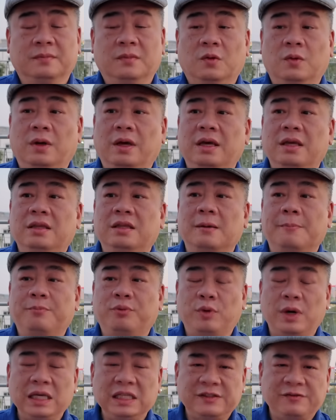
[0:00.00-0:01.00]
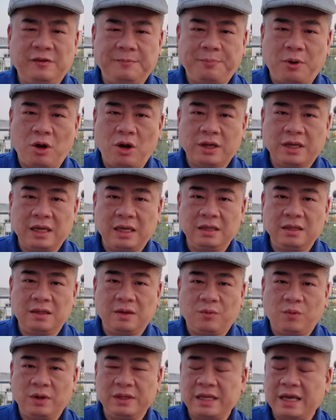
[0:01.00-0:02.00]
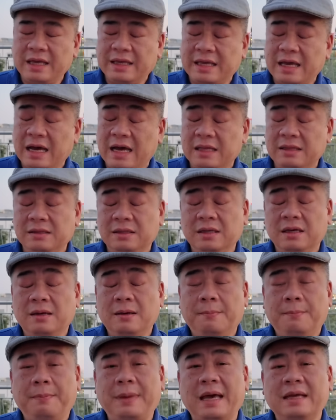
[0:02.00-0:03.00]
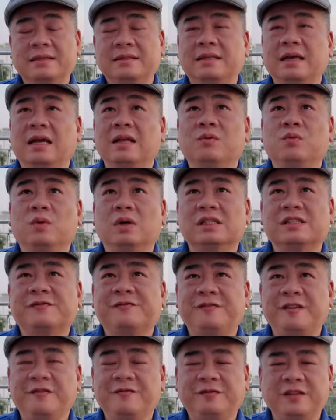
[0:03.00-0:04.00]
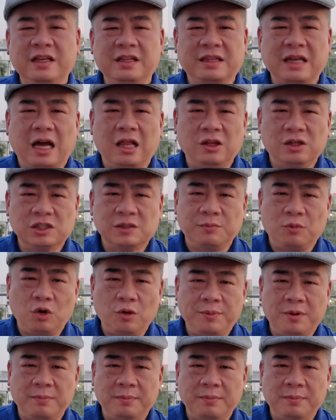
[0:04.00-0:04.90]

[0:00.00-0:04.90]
right, the price for parking, the one I got back then was $50 more per